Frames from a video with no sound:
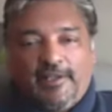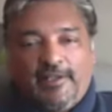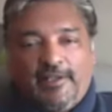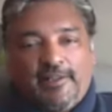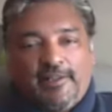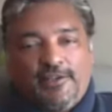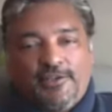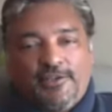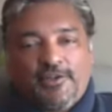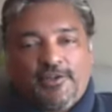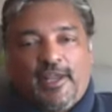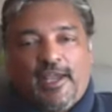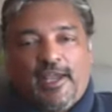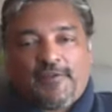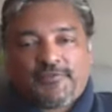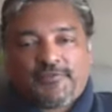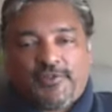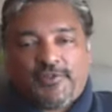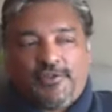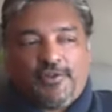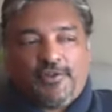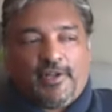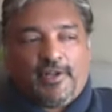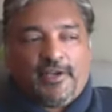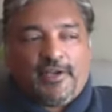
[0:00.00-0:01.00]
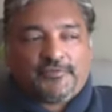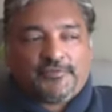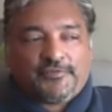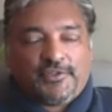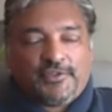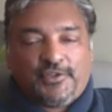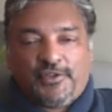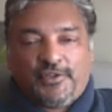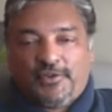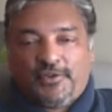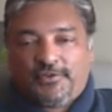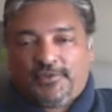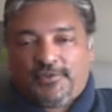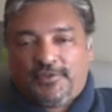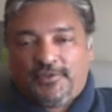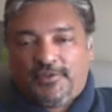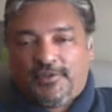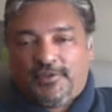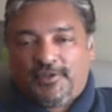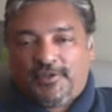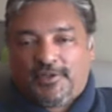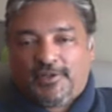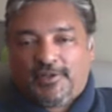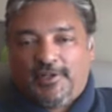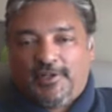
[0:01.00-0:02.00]
you'd have to go to the
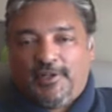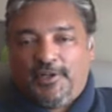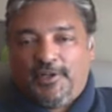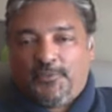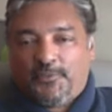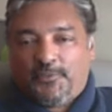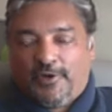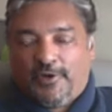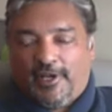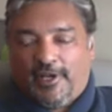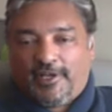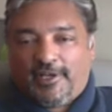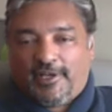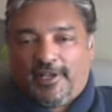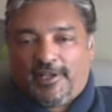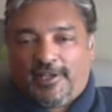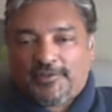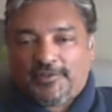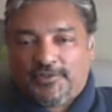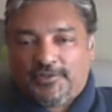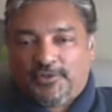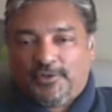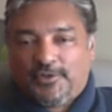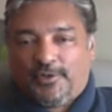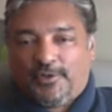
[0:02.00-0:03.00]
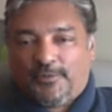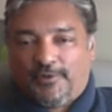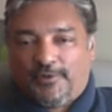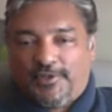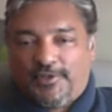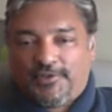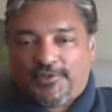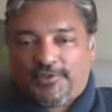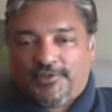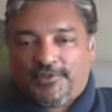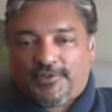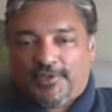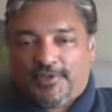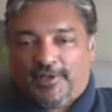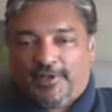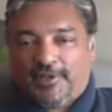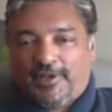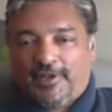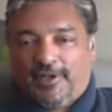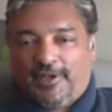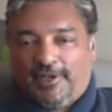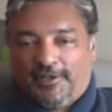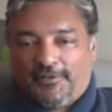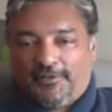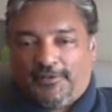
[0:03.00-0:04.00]
Canadian Broadcasting Corporation's
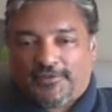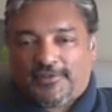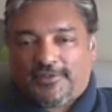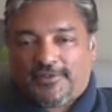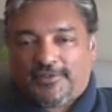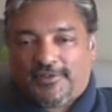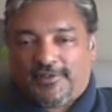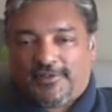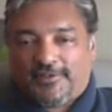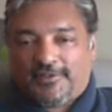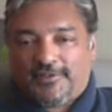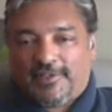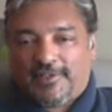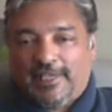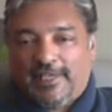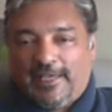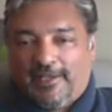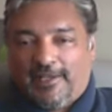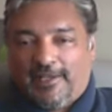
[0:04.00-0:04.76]
archives to get